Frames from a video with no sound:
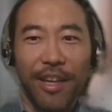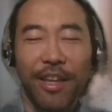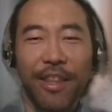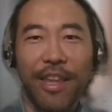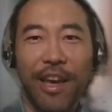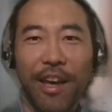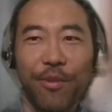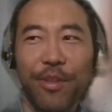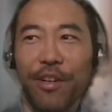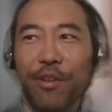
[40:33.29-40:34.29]
And now
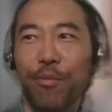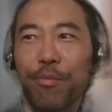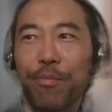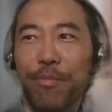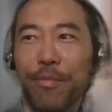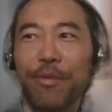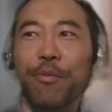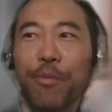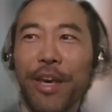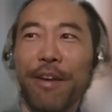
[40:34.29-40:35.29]

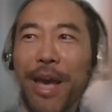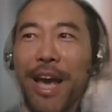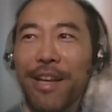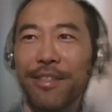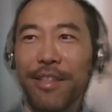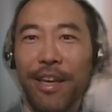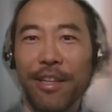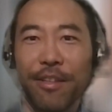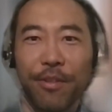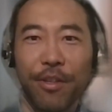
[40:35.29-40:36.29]
we have passed the
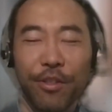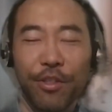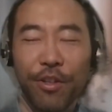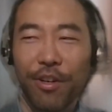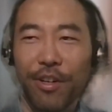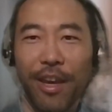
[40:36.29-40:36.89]
end of the year turn,